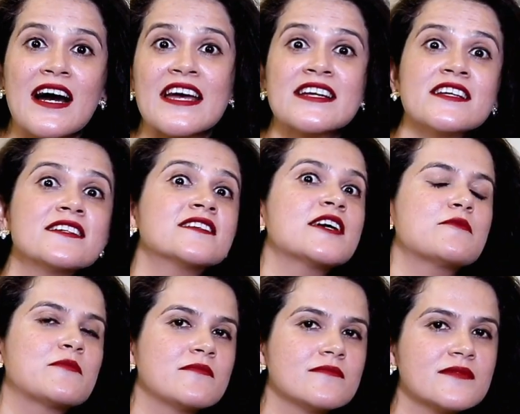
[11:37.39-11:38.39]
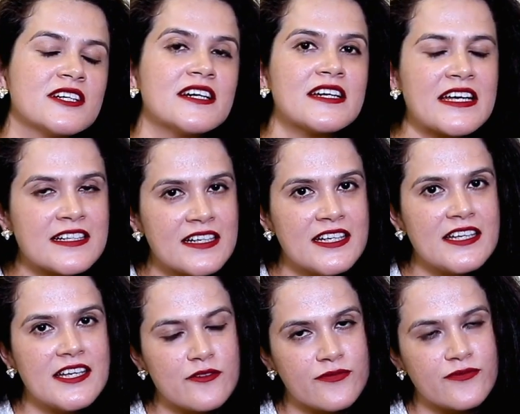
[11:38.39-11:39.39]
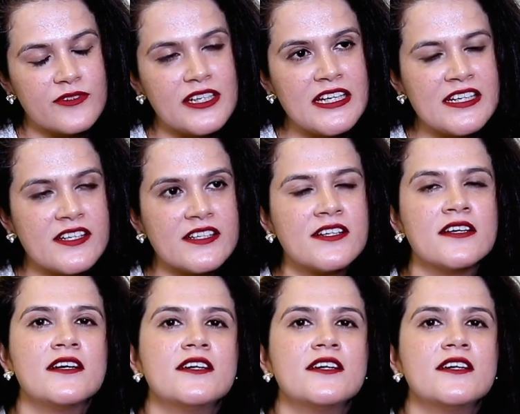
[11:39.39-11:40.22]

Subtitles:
guided them correctly if needed.